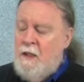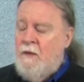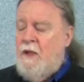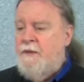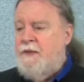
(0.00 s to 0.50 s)

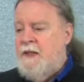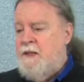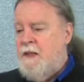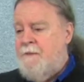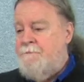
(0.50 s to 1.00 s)
Well,
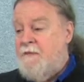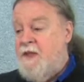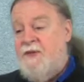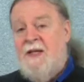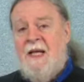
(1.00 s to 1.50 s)
the, um,
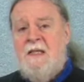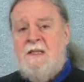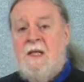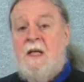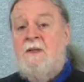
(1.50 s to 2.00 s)
the thing
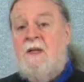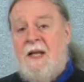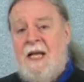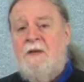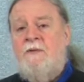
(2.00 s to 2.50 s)
is, the
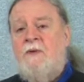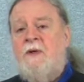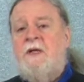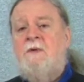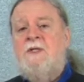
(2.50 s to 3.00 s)
native
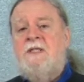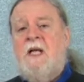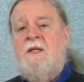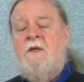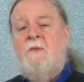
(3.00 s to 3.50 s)
thought they were
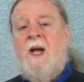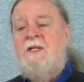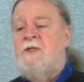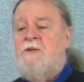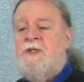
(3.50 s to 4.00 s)
selling the
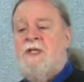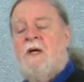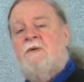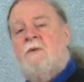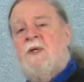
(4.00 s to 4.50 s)
rights to
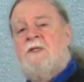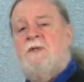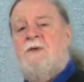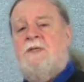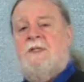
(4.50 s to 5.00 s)
share the
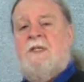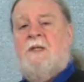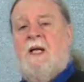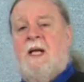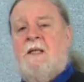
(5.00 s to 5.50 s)
resources of the
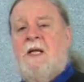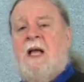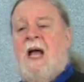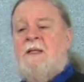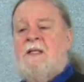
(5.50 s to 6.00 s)
land,
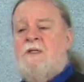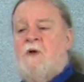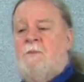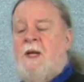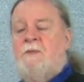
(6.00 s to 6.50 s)
and these
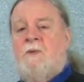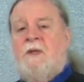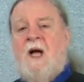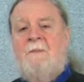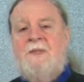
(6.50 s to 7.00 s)
new people were
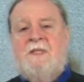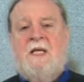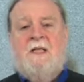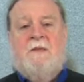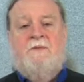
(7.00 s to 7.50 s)

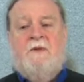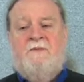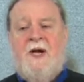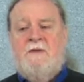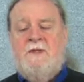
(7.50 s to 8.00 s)
compensating them for the
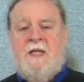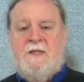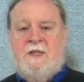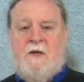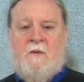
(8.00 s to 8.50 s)
fact there's
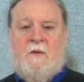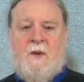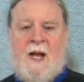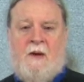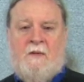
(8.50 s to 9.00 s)
less to go
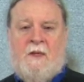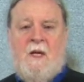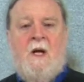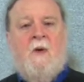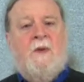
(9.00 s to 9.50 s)
around.
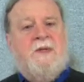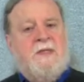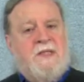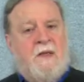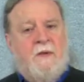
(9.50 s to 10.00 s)
What the
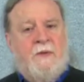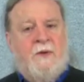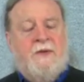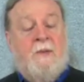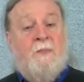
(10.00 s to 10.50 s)
settler
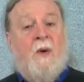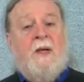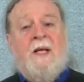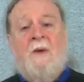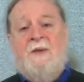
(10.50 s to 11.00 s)
thought they
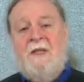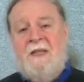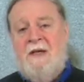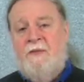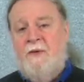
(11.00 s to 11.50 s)
bought and what the
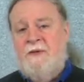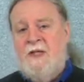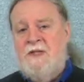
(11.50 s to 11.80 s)
native thought they